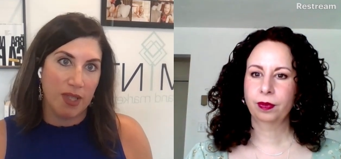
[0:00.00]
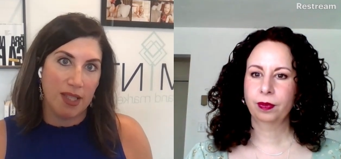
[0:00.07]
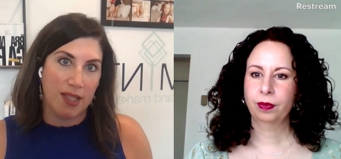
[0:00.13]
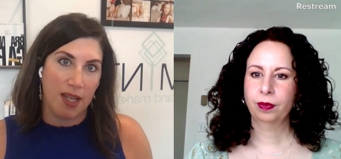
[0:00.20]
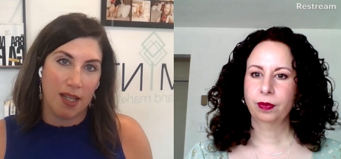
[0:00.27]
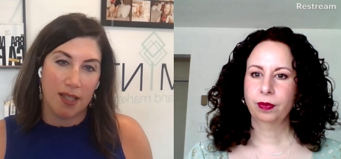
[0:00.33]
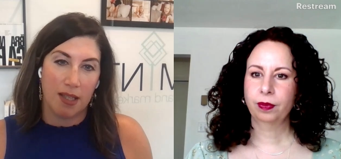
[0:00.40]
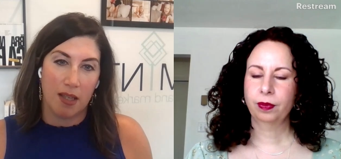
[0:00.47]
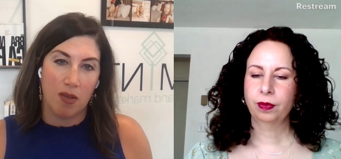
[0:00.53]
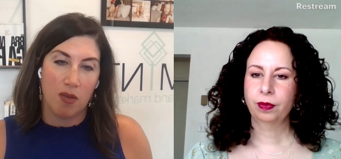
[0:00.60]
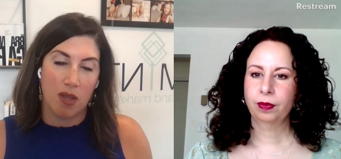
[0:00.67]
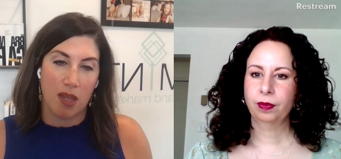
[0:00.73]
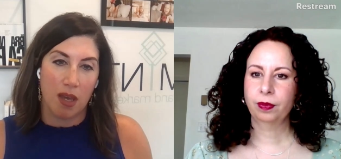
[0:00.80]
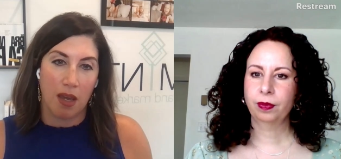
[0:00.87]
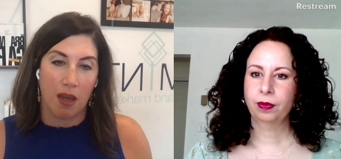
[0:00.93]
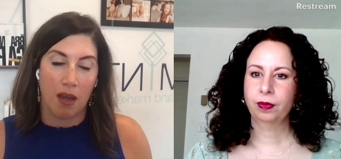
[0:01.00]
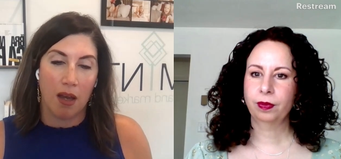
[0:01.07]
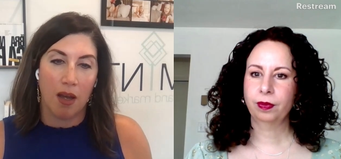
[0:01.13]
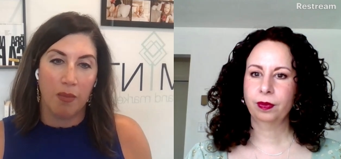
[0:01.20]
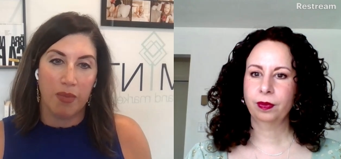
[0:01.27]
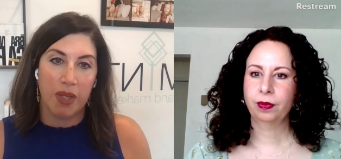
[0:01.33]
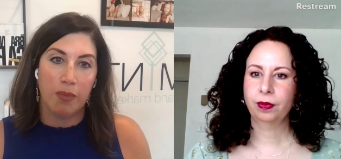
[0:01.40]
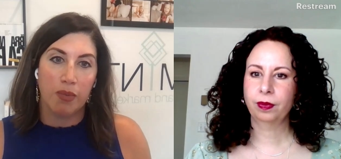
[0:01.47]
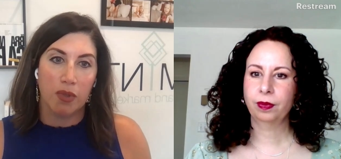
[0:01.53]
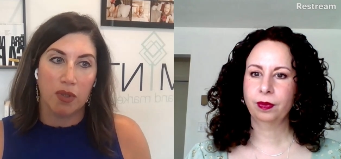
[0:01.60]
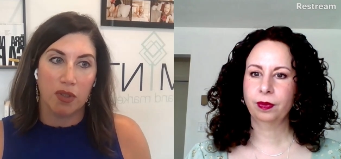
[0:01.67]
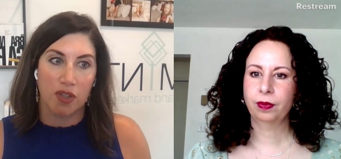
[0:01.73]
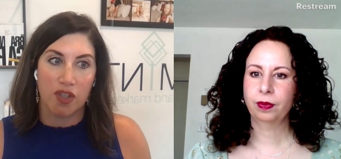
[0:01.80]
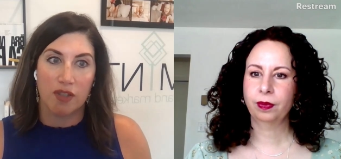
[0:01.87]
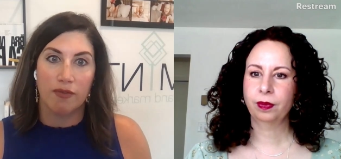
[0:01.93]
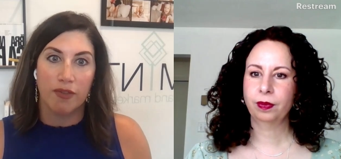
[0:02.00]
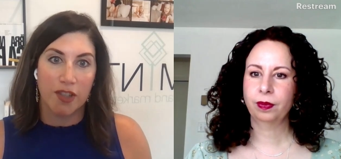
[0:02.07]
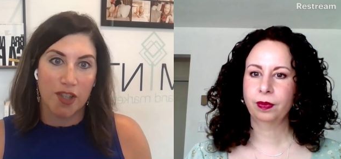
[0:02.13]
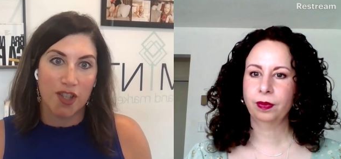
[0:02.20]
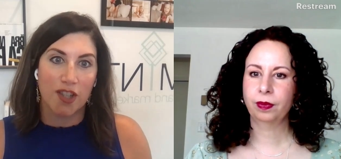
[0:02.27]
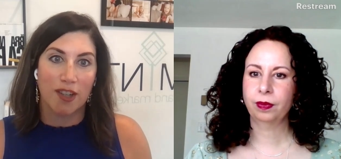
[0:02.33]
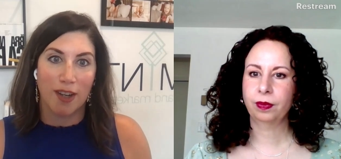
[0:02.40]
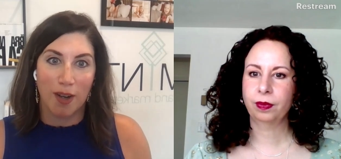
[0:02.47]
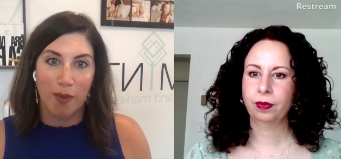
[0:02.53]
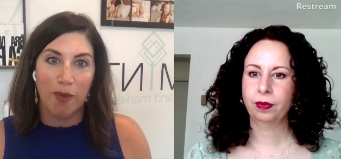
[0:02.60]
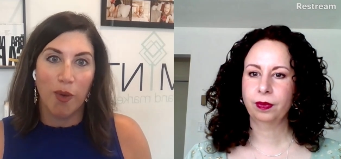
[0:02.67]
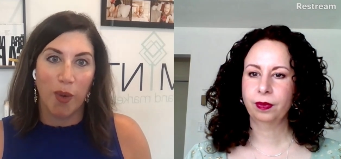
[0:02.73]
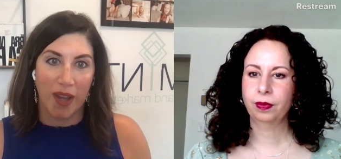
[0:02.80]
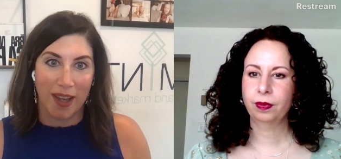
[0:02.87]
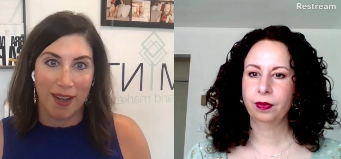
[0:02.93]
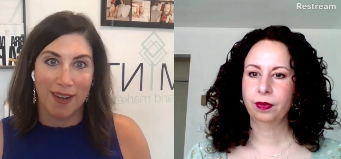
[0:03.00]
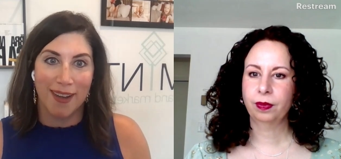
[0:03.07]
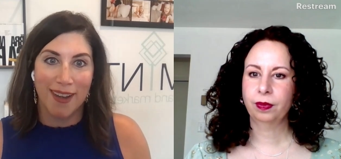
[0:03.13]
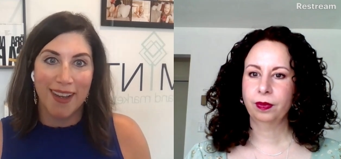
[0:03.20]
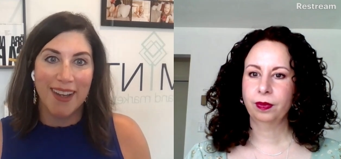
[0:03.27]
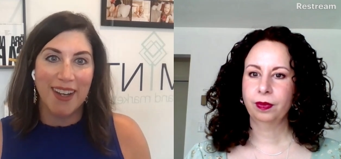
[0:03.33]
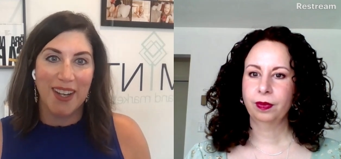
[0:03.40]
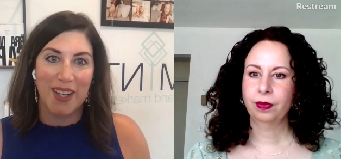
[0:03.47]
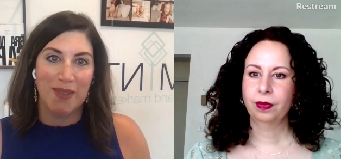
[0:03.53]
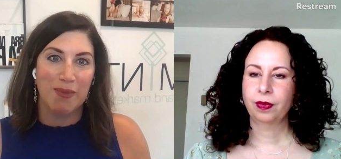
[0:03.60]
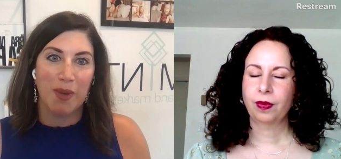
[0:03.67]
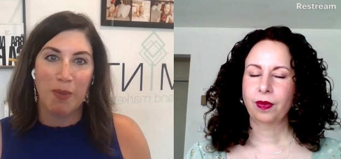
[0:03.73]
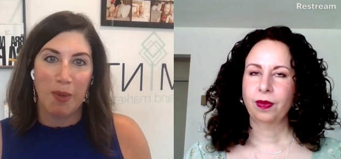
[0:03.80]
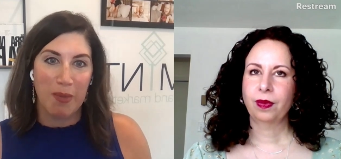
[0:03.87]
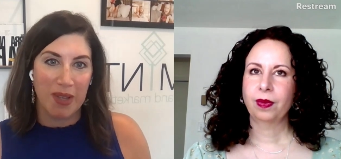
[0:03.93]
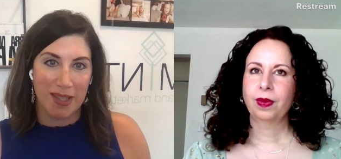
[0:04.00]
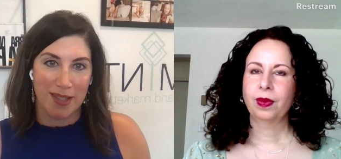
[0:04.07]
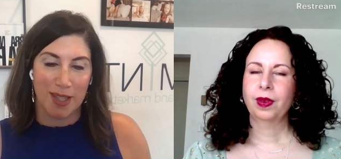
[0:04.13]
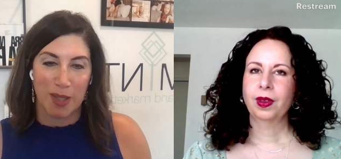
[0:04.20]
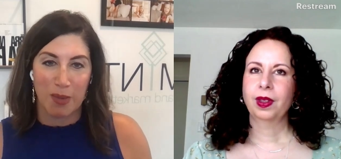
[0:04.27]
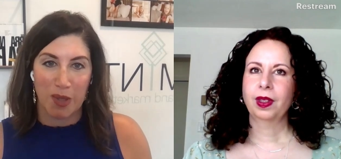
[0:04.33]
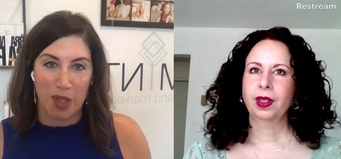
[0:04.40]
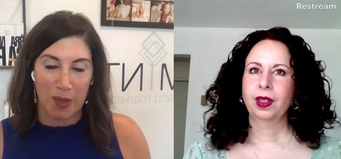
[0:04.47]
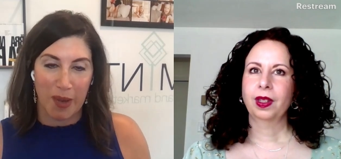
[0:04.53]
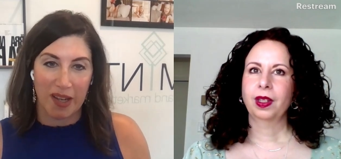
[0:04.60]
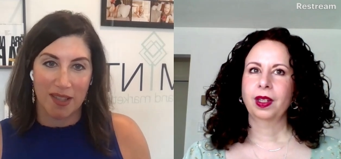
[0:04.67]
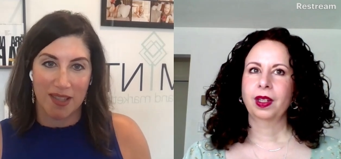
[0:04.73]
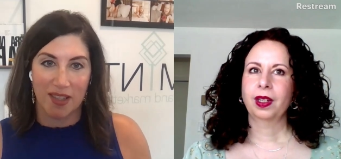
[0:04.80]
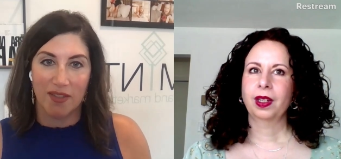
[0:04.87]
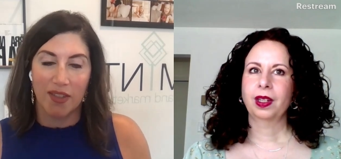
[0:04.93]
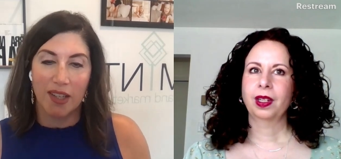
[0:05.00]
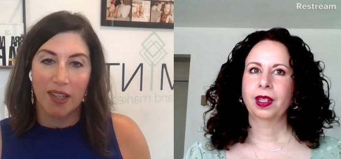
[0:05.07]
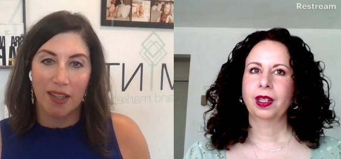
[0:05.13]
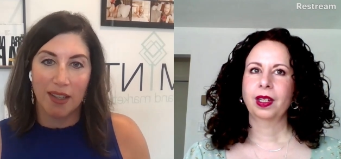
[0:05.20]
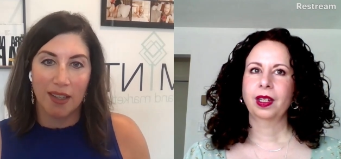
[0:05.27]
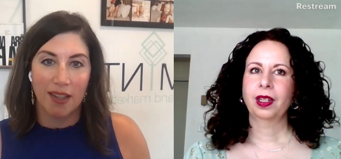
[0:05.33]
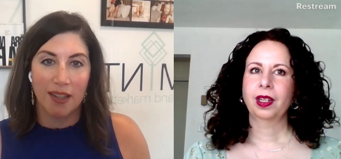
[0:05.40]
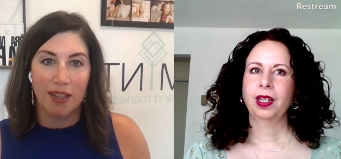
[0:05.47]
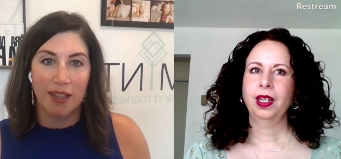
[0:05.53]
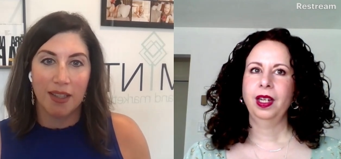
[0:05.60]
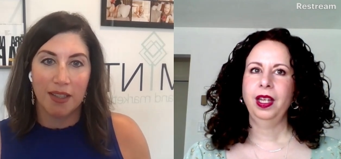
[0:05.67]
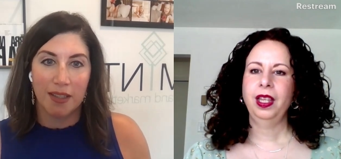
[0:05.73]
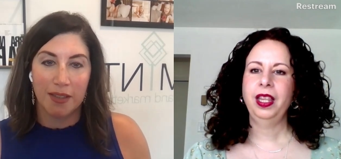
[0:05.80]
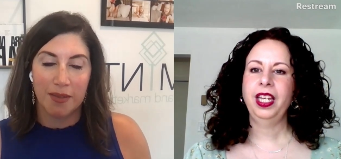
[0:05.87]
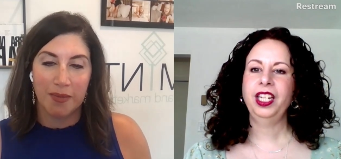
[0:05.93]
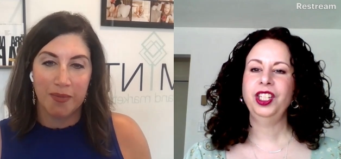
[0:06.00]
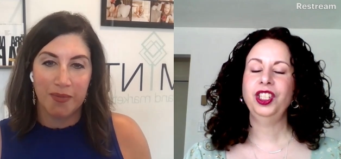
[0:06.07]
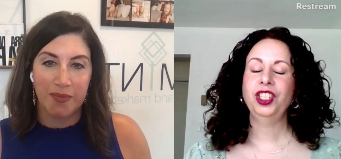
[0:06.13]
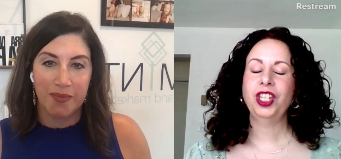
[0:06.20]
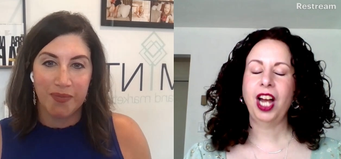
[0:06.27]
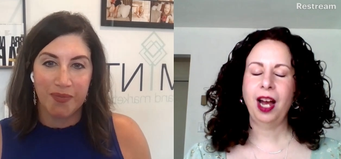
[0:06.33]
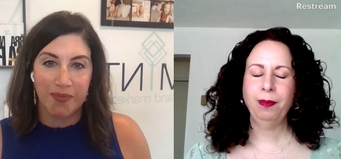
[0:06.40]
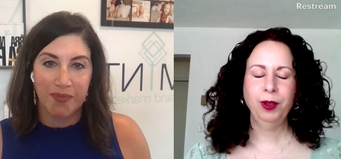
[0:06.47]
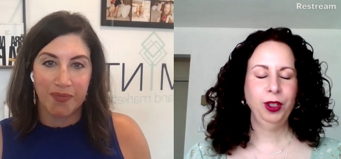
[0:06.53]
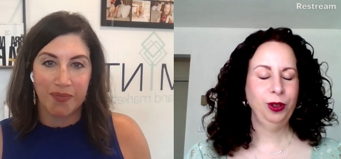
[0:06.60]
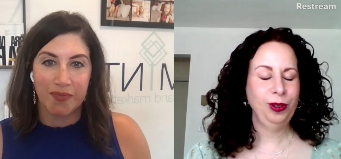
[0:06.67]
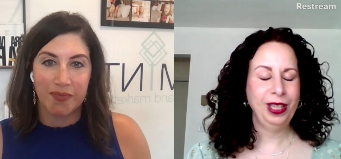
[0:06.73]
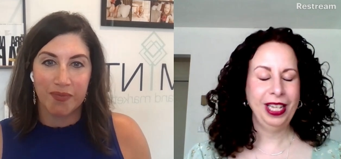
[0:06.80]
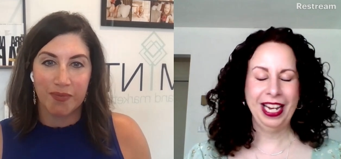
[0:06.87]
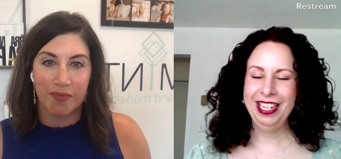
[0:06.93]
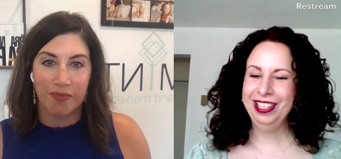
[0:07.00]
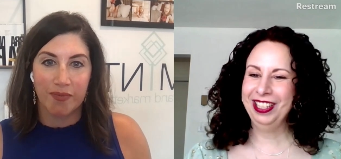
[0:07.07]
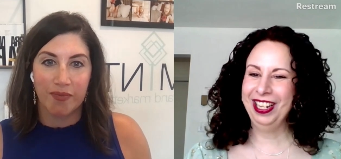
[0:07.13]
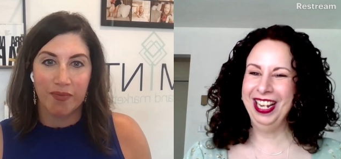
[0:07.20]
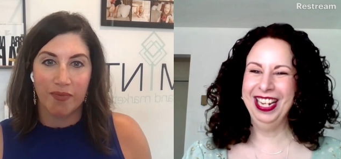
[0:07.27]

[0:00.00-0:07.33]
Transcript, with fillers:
Speaker 1: mistakes that you think um, people should for sure avoid um, from a business perspective?
Speaker 2: they shop too late.